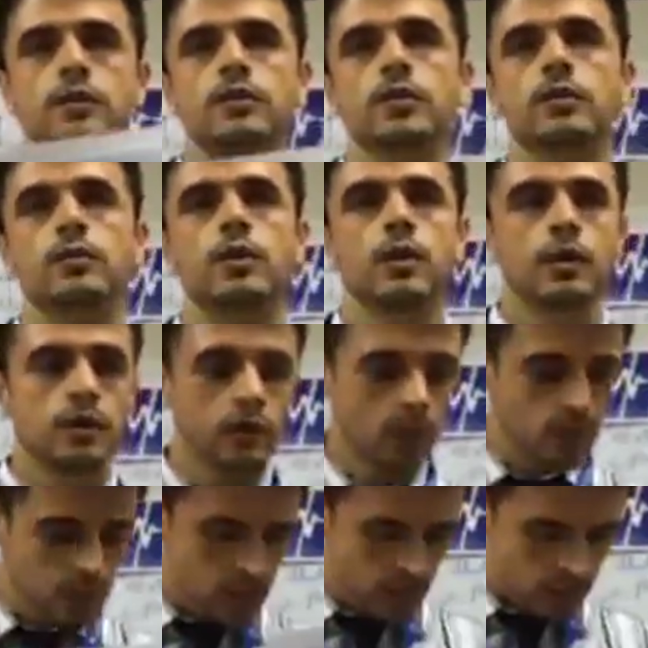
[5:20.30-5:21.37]
So
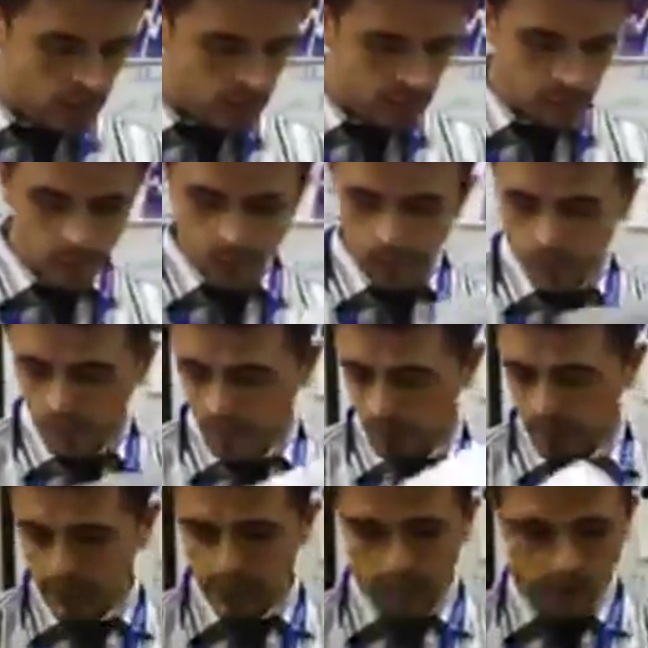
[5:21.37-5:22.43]
don't judge a foam roller
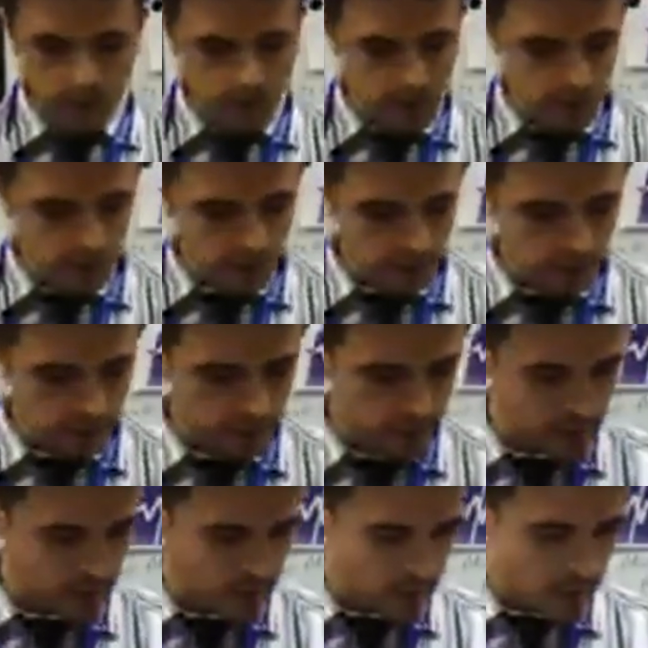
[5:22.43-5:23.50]
because of
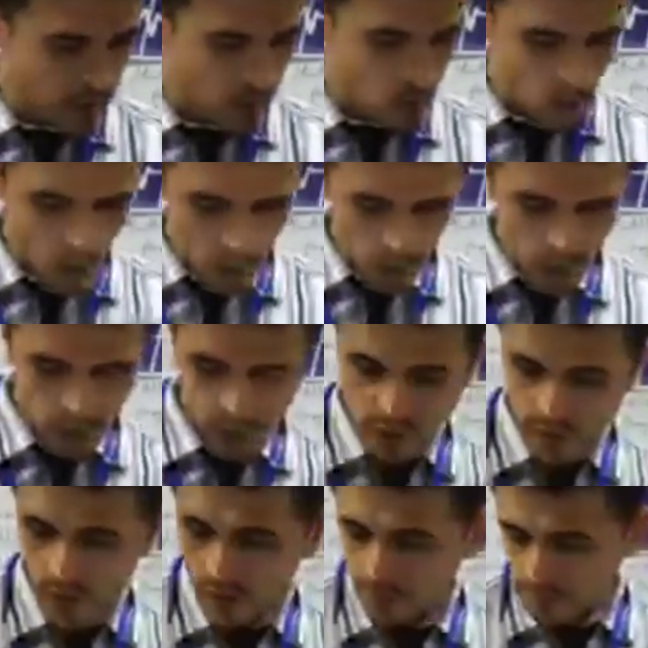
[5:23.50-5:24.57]
how hard or
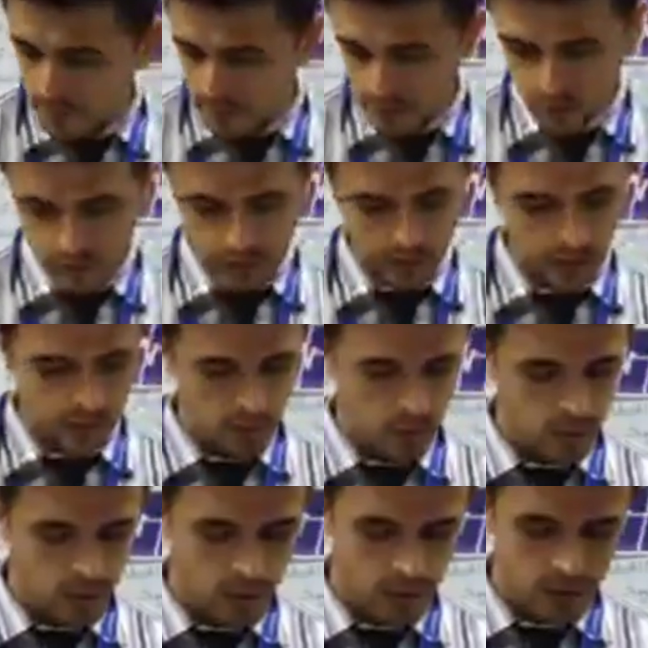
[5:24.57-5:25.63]
soft it is.
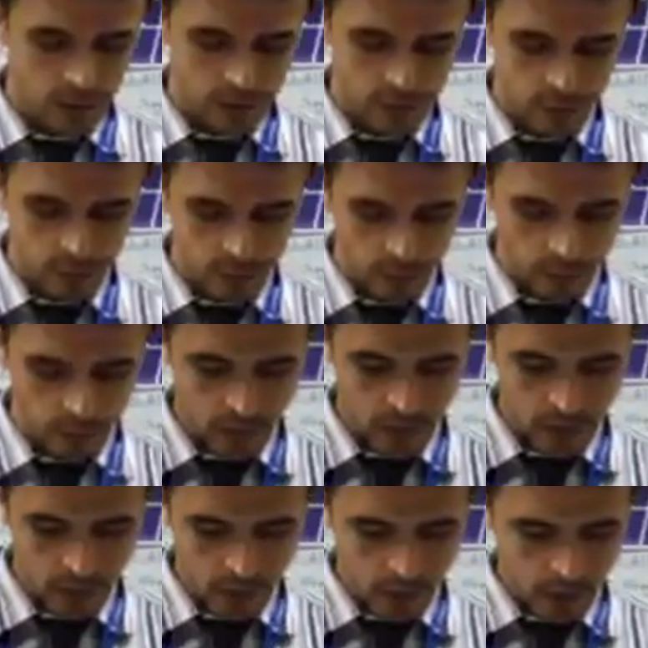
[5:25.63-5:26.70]
Don't judge a foam roller
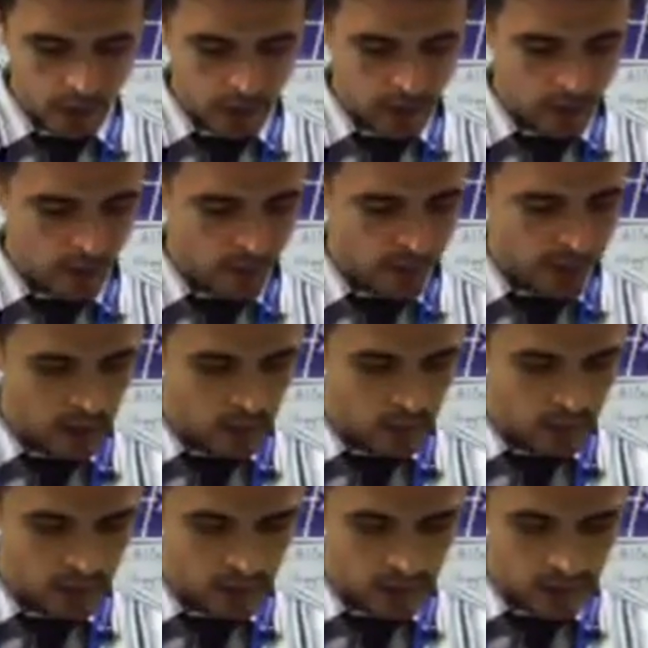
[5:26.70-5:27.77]

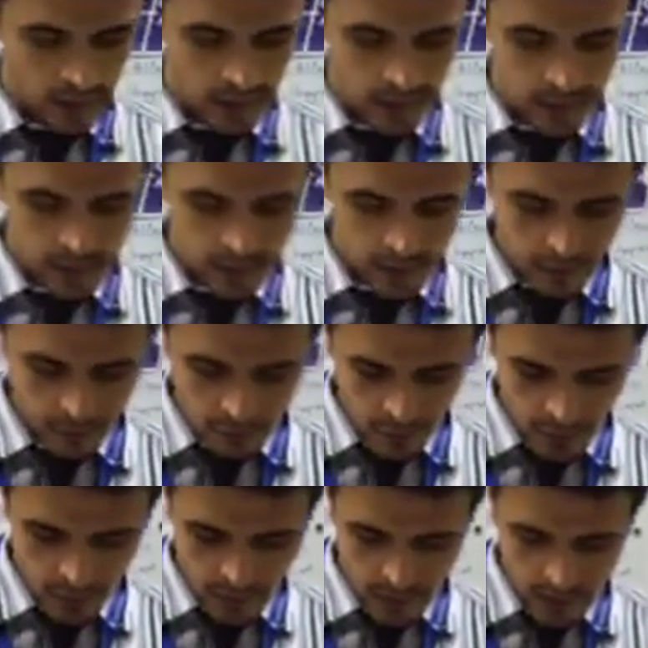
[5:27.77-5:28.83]
about the
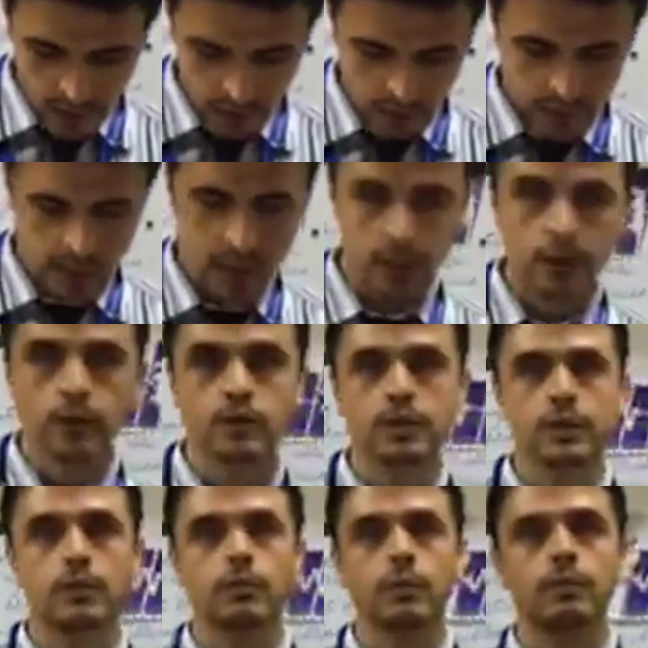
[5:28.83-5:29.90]
different materials it
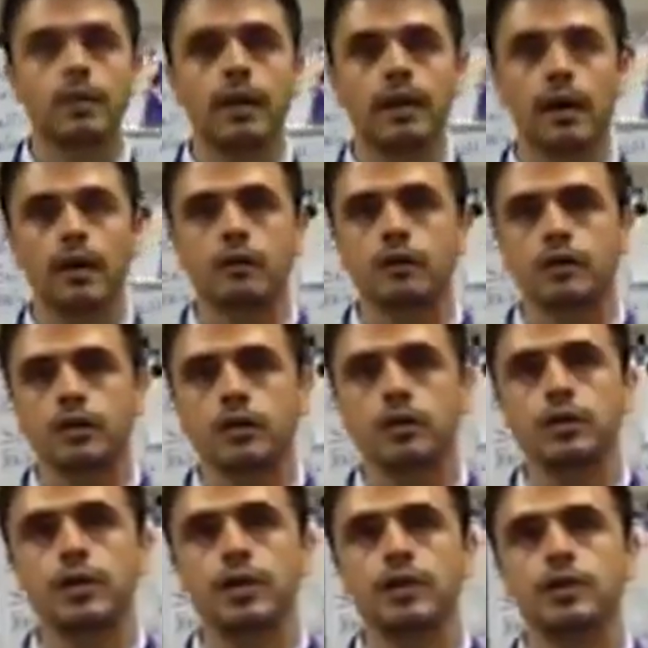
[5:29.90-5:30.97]
can be made out of until
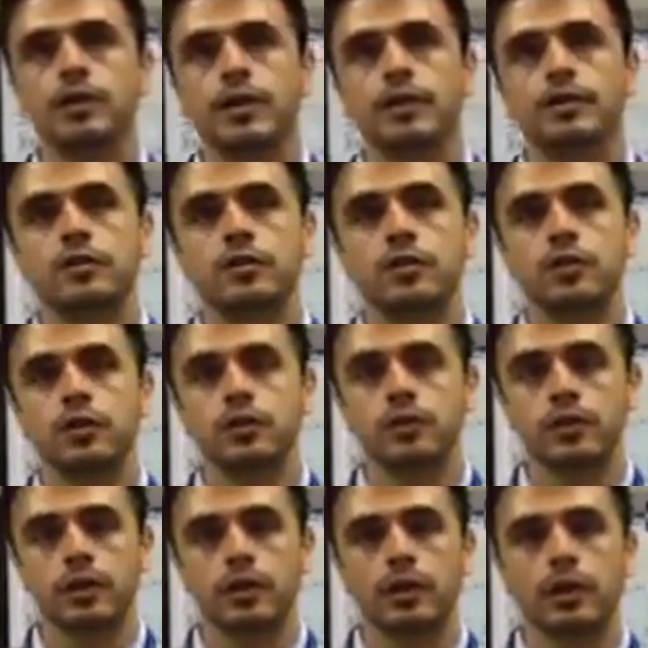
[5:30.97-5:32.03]
you get a chance to use
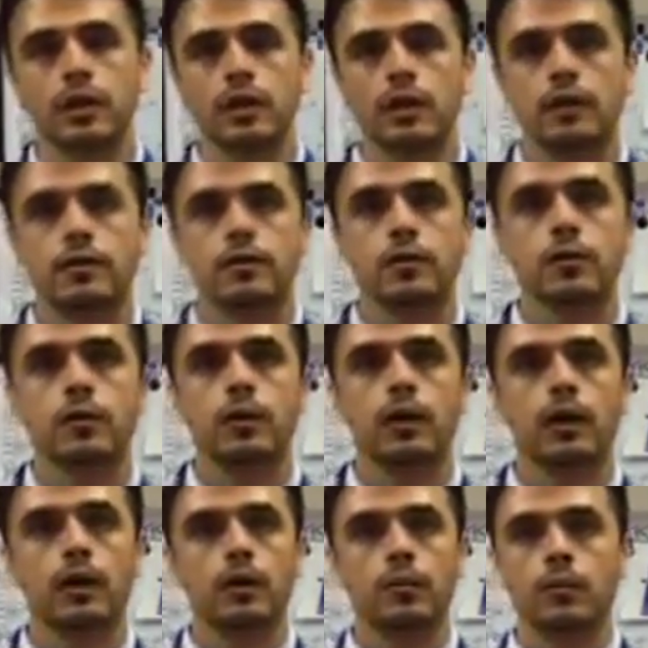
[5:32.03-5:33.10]
it.
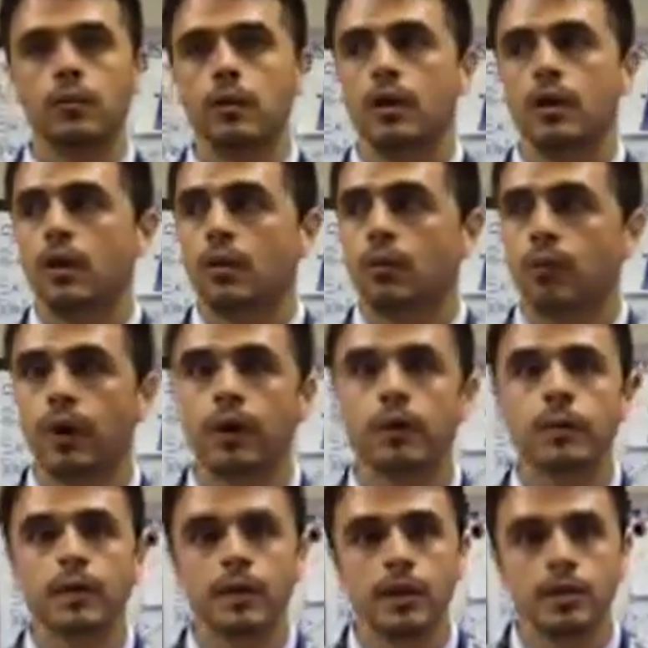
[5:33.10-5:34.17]
So
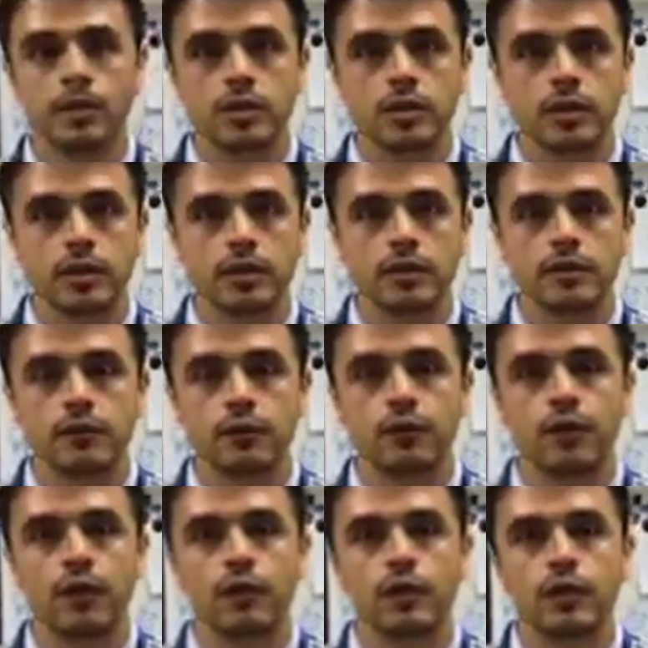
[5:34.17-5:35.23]
recommendation is, if you've
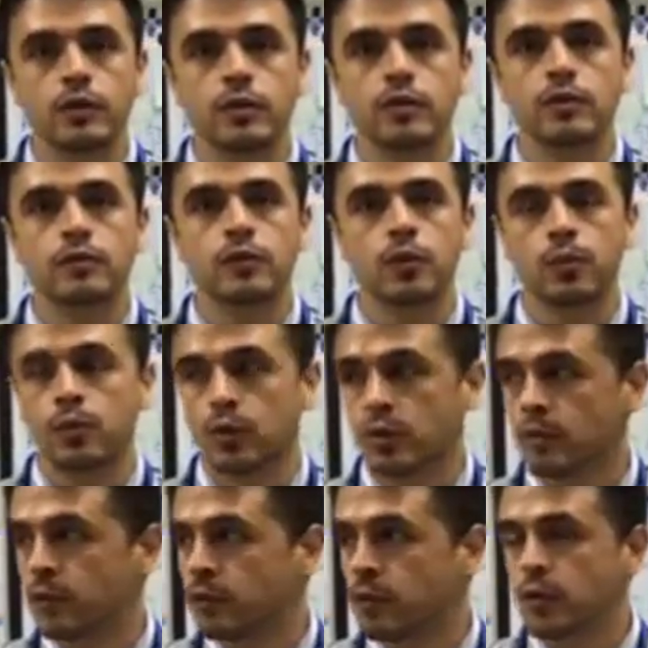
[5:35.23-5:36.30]
never used a foam roller
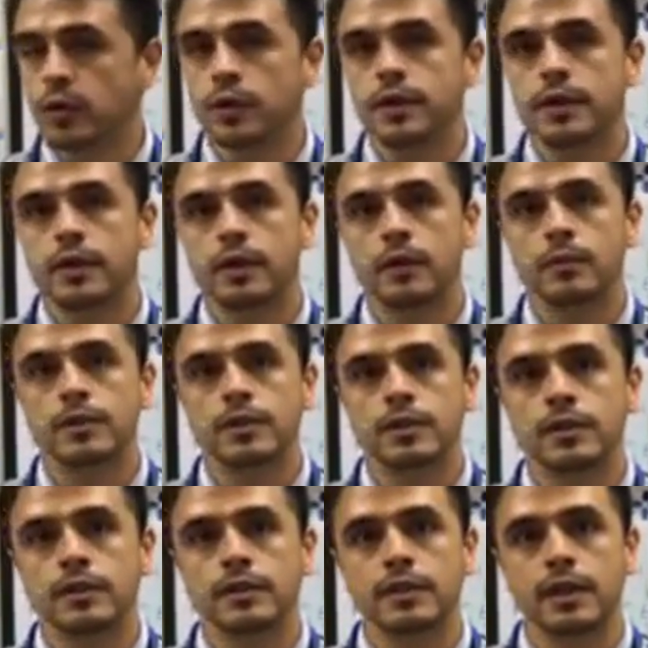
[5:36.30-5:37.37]
before, you can come and
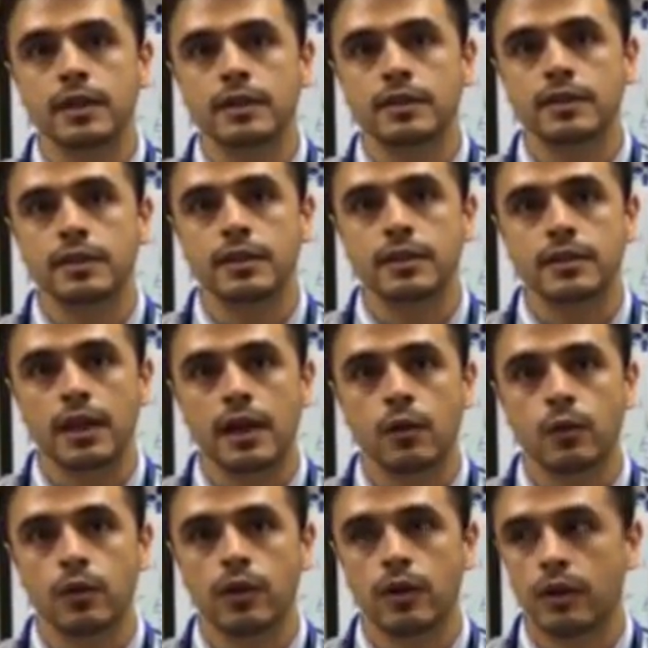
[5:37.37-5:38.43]
see us at CSI.
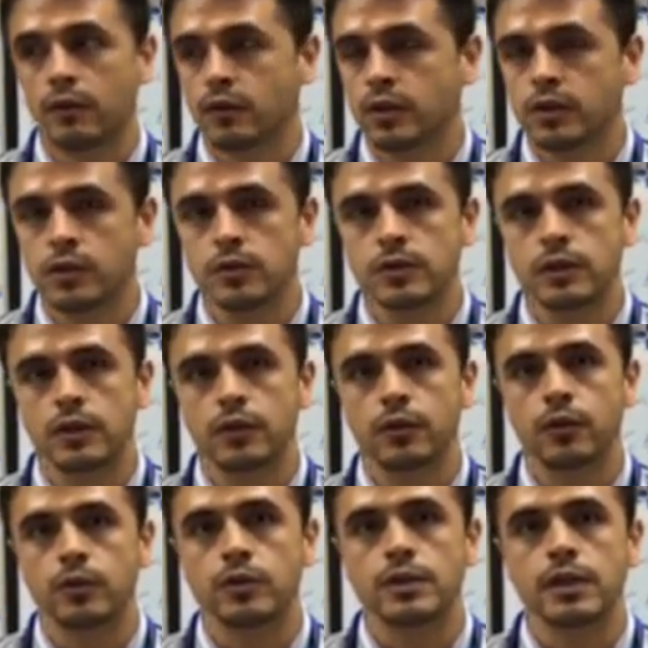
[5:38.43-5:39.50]
We're there every Tuesday and
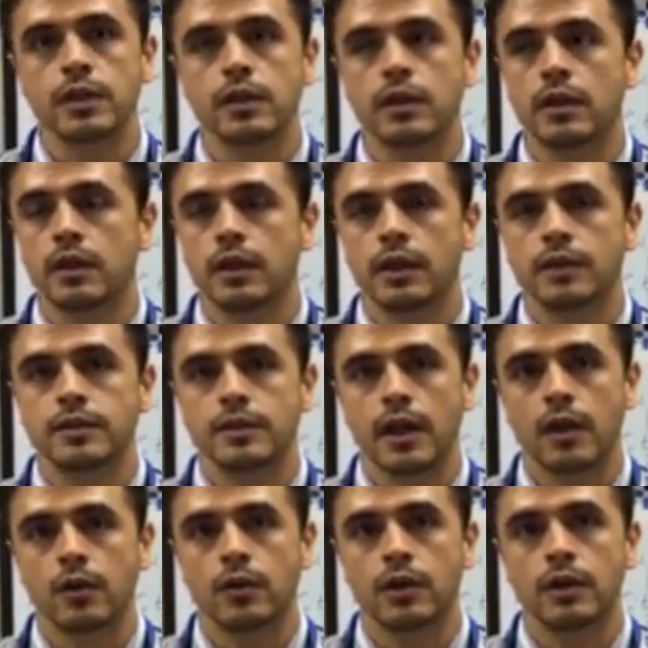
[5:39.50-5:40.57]
Thursday and
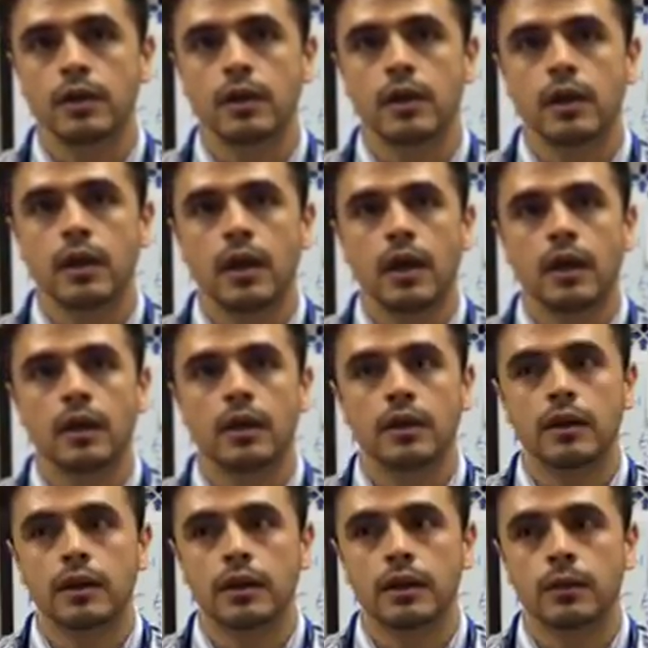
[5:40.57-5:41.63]
Saturday, and
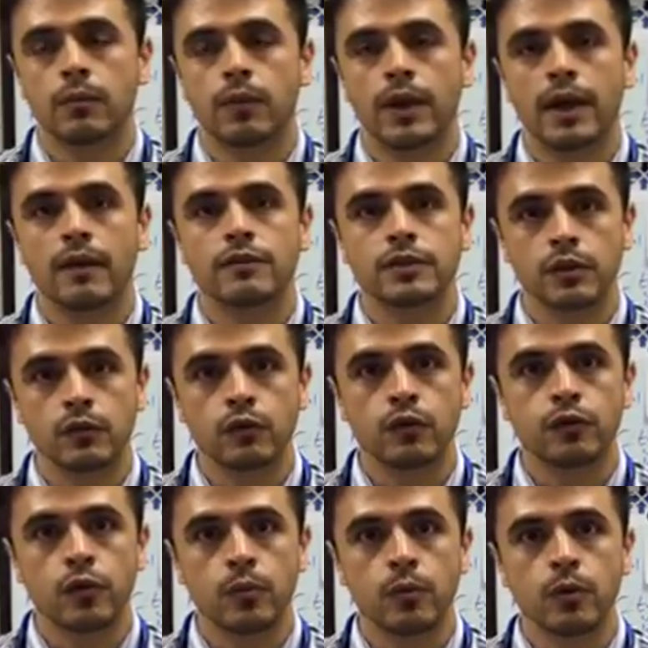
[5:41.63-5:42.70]
they have several
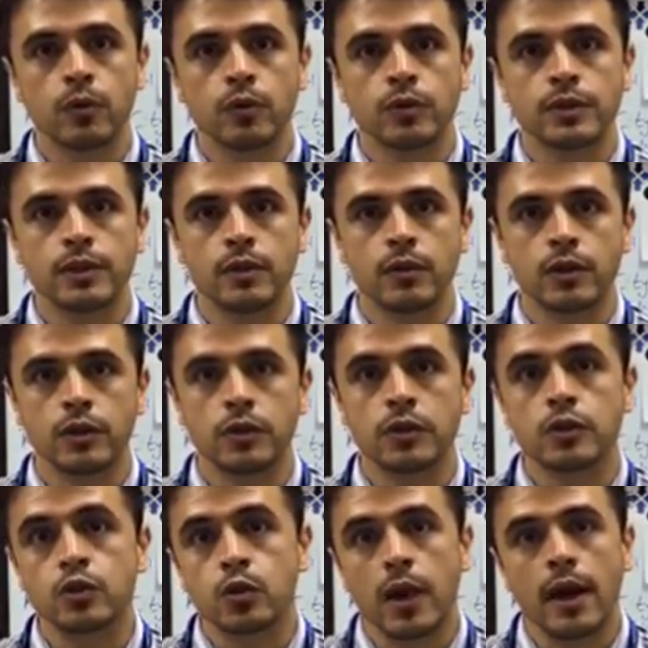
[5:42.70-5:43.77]
foam rollers there that you
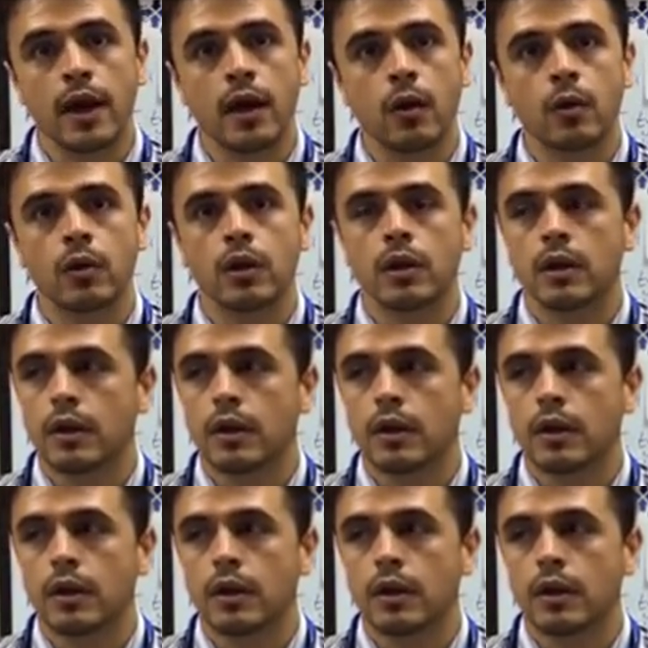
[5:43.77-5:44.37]
can try out.